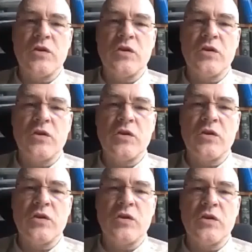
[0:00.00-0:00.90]
China
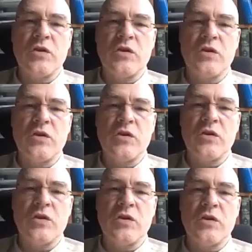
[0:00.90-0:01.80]
as the
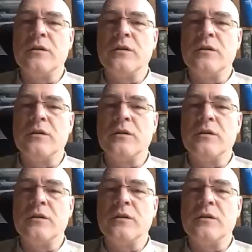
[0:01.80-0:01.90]
center,